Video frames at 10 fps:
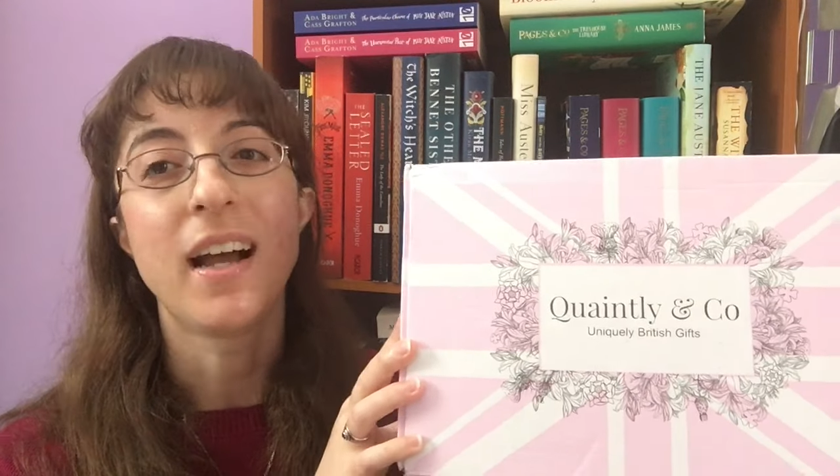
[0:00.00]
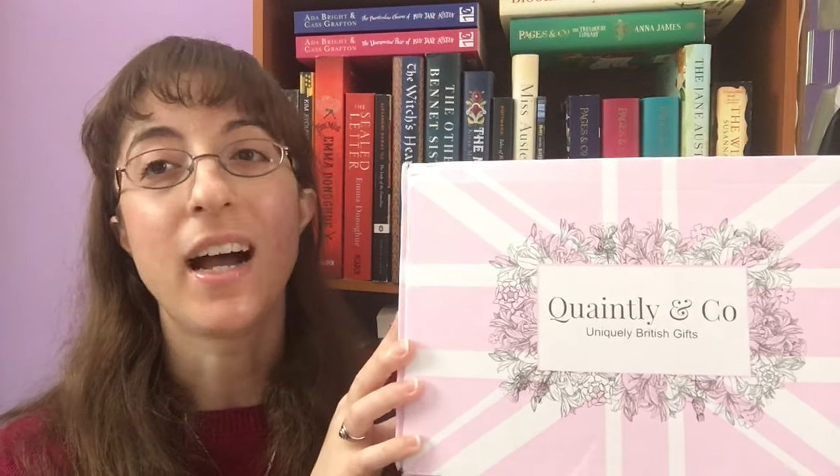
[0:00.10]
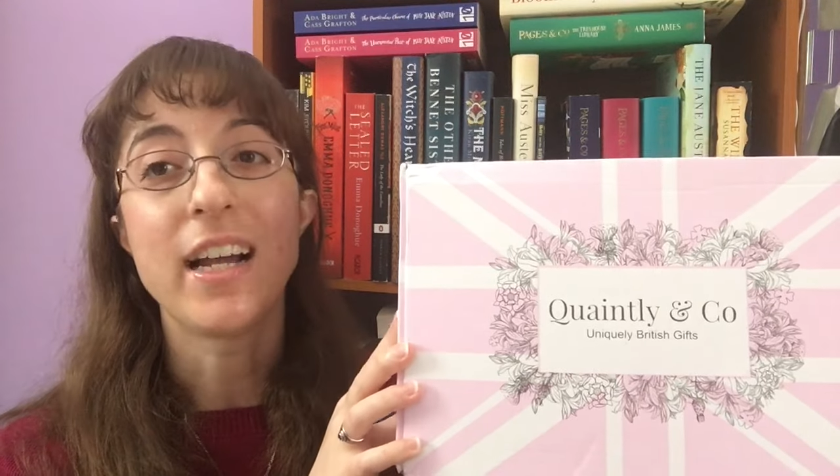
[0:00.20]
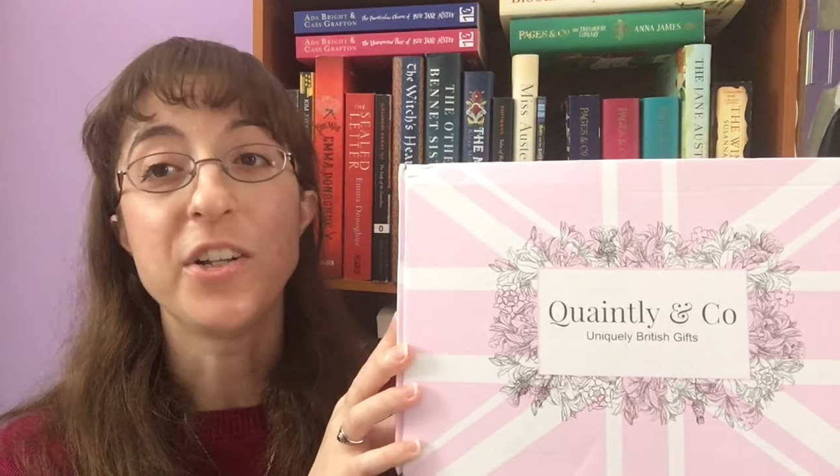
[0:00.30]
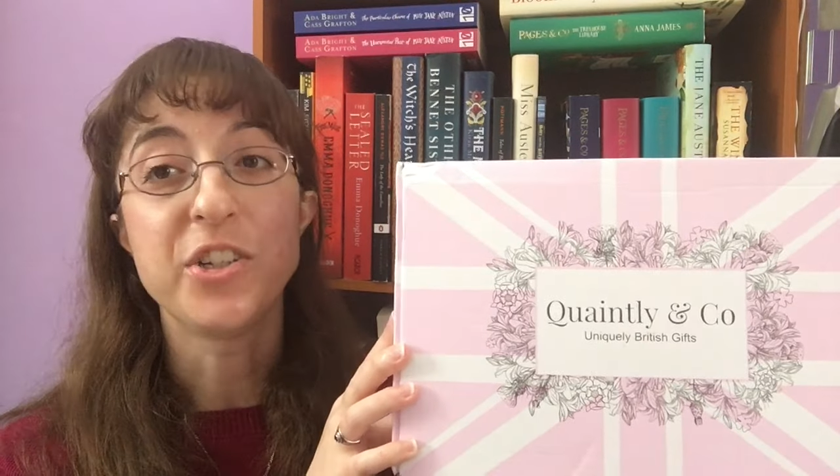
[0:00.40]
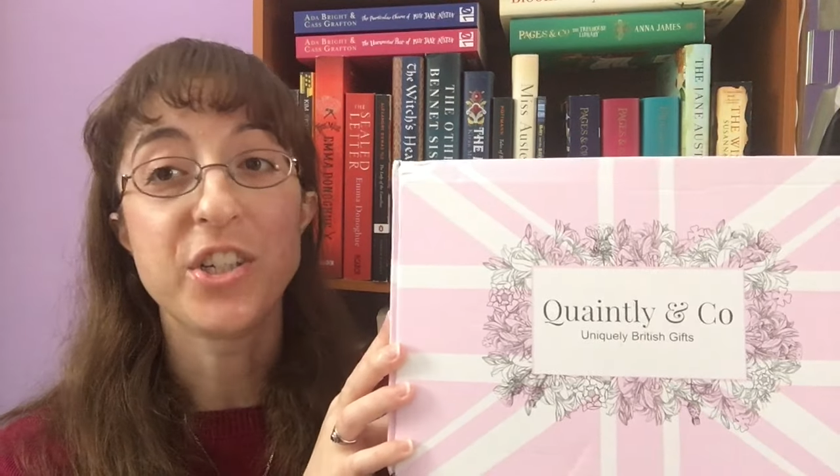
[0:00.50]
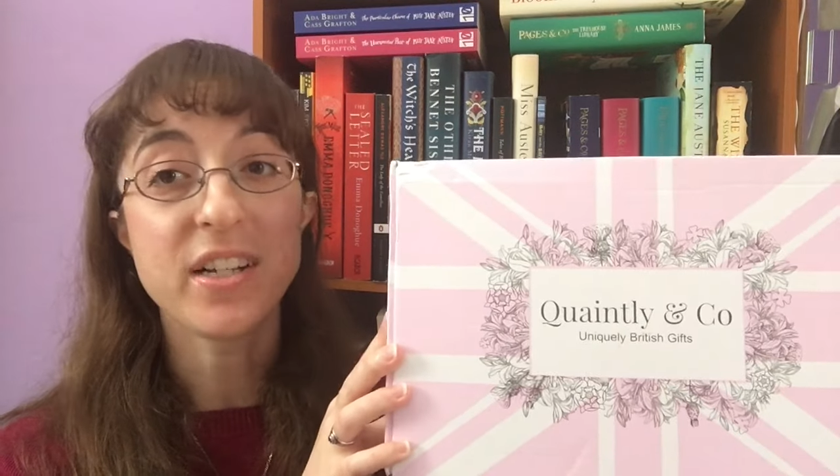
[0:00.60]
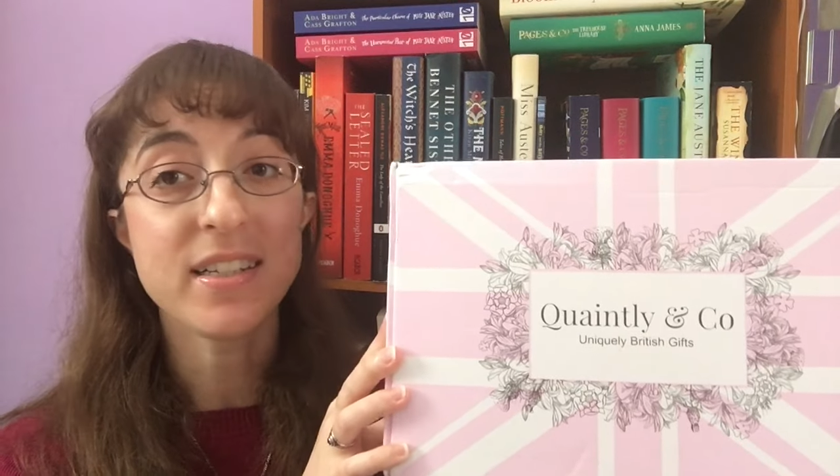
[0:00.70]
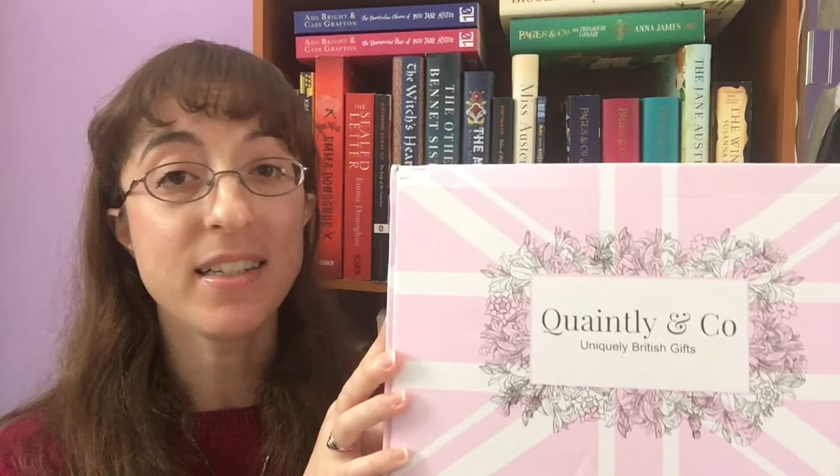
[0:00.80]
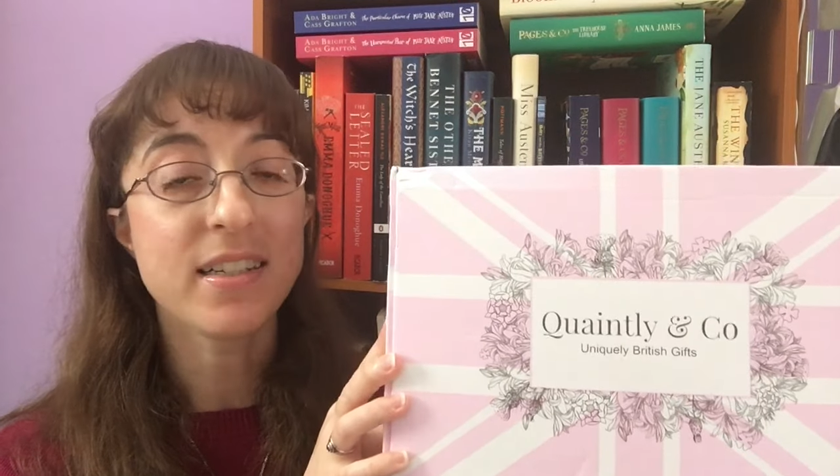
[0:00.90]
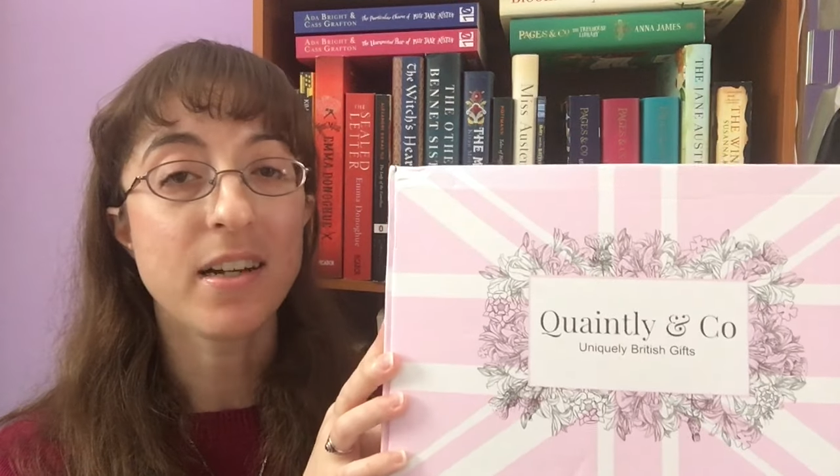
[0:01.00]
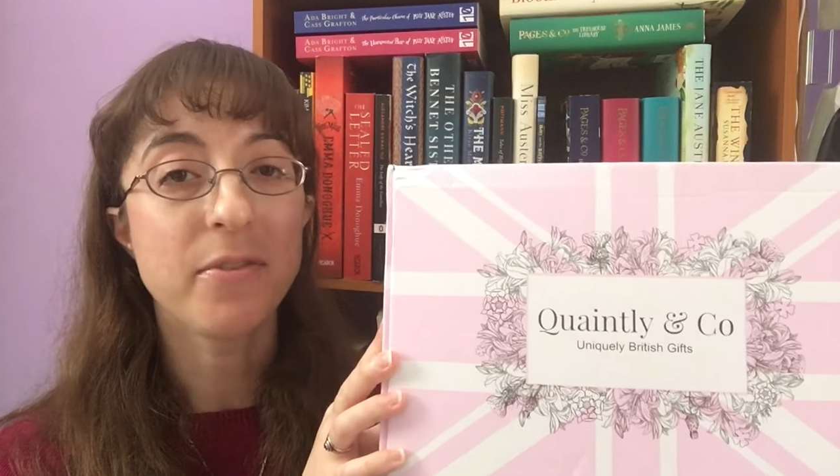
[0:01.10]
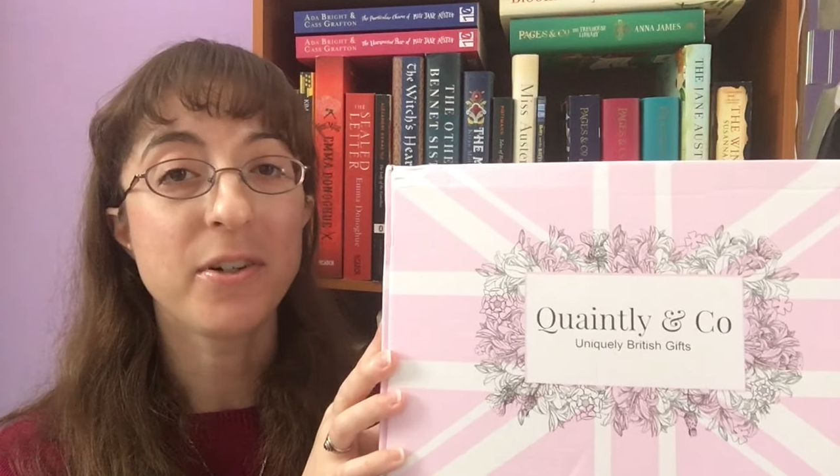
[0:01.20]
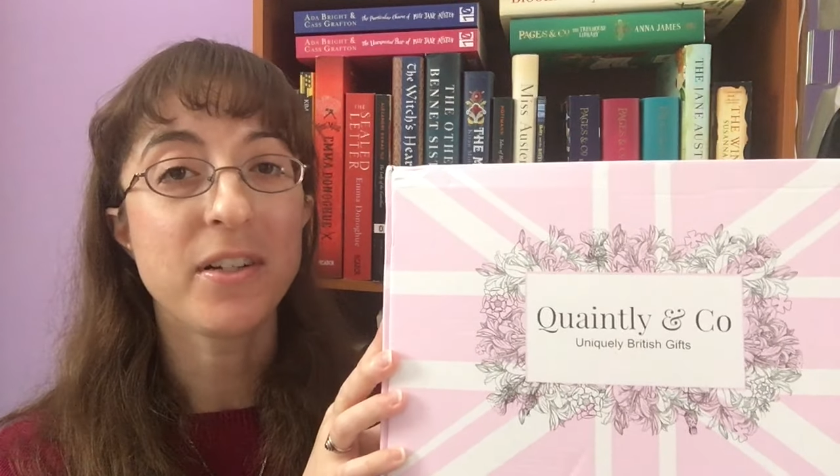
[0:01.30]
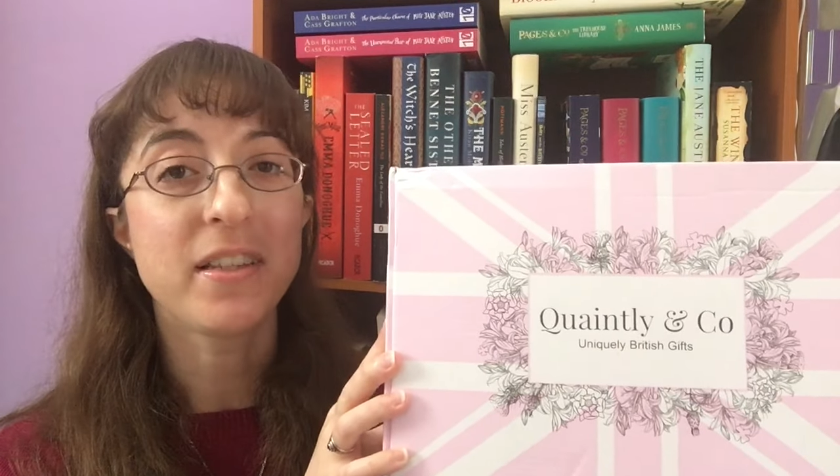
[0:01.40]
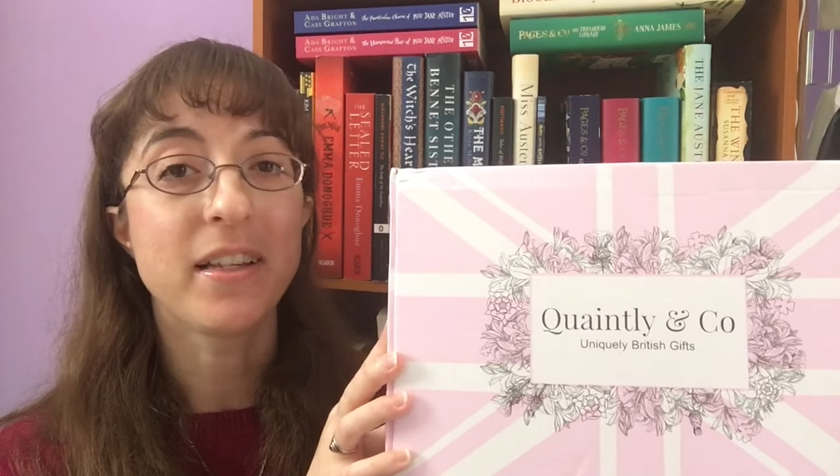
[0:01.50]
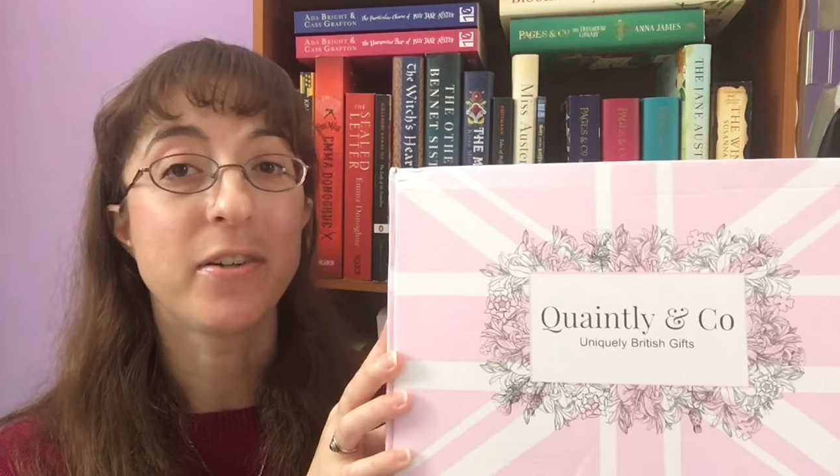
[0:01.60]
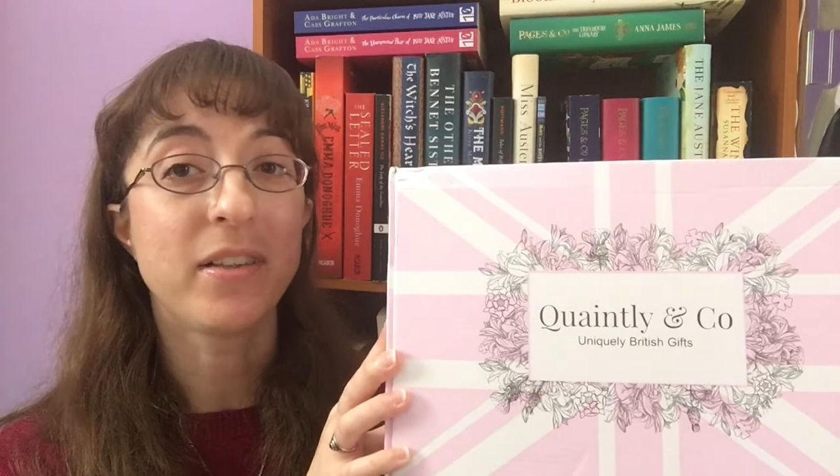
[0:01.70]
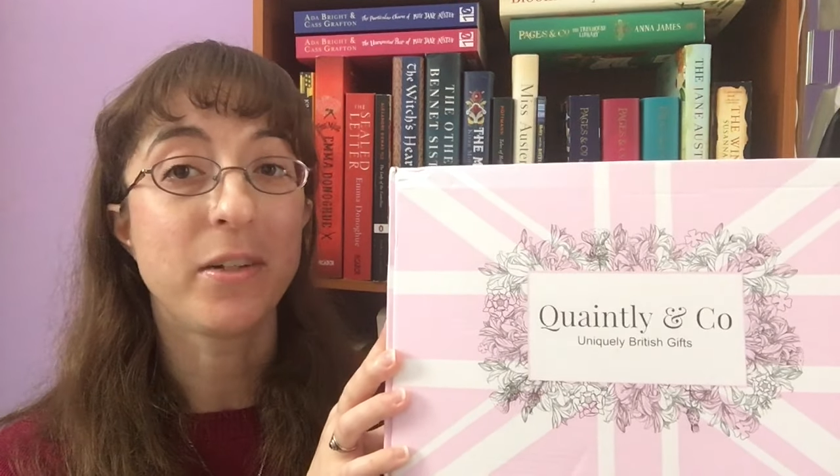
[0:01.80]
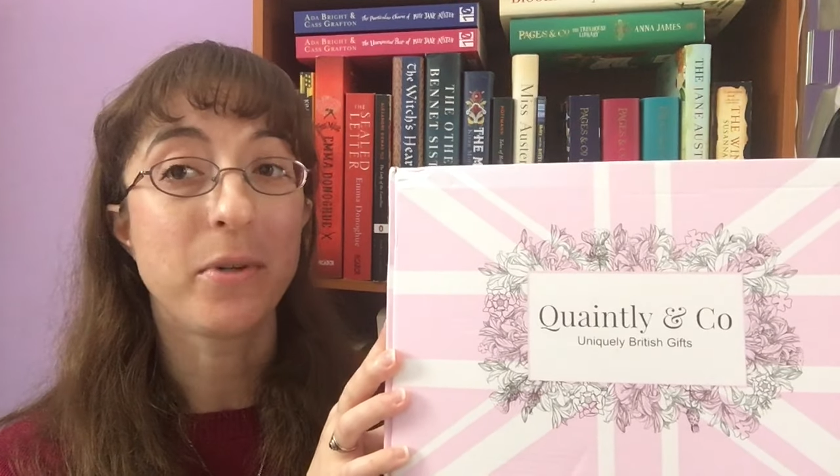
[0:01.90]
I just discovered
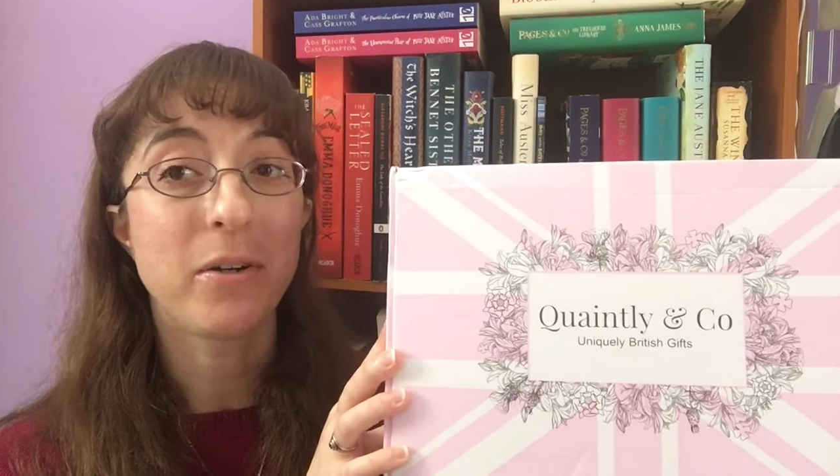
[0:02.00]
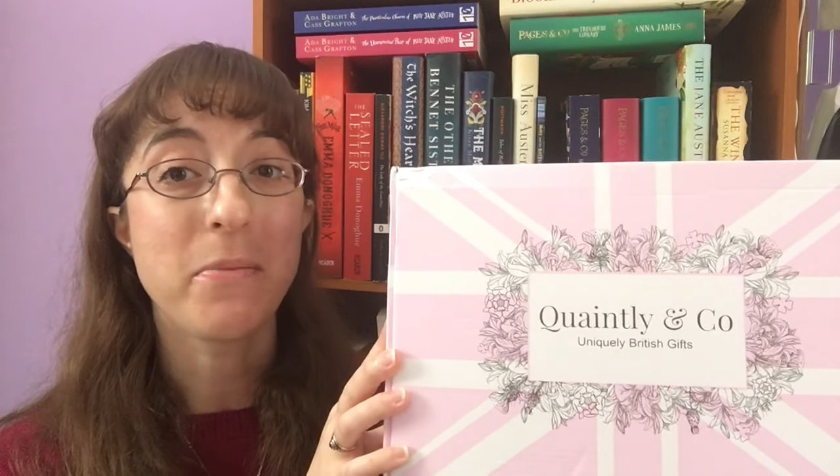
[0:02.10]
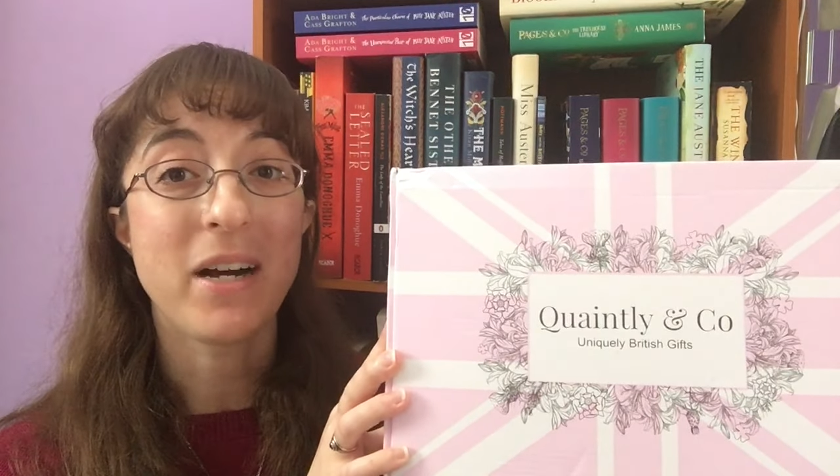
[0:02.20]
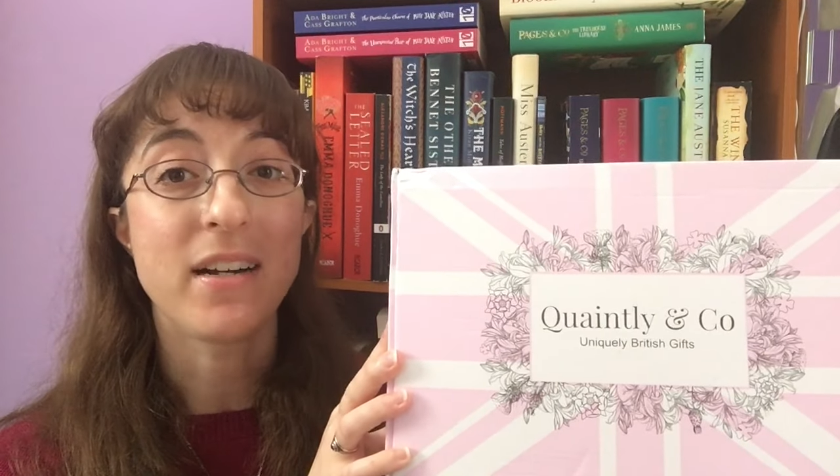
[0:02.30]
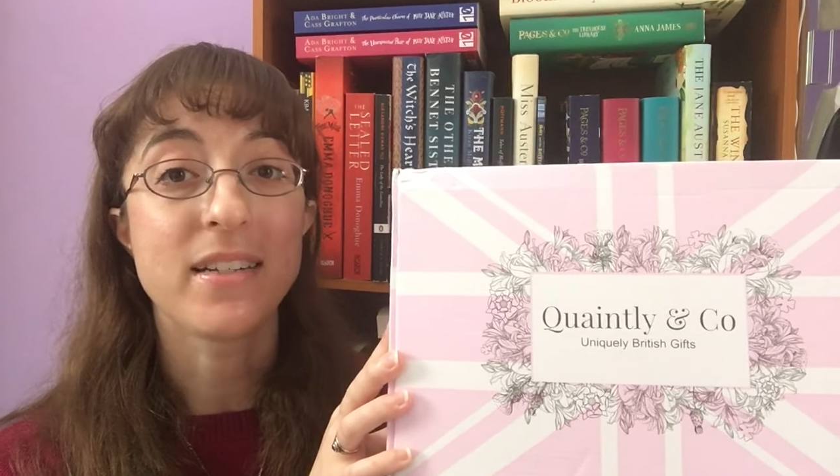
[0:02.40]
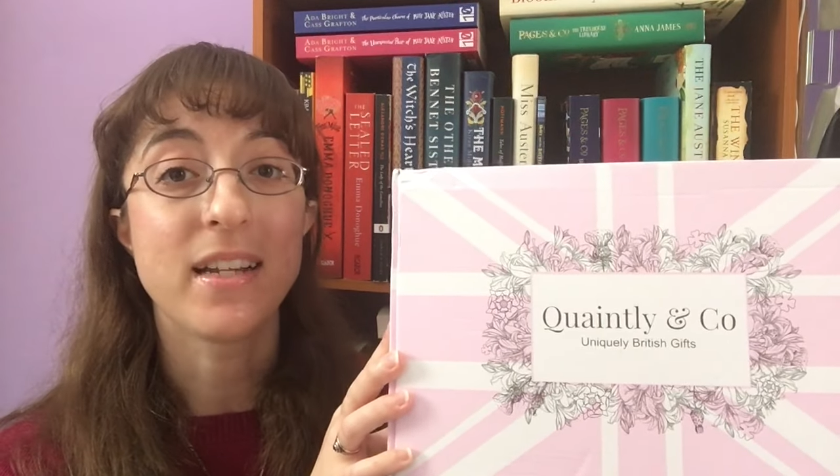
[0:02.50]
their literary box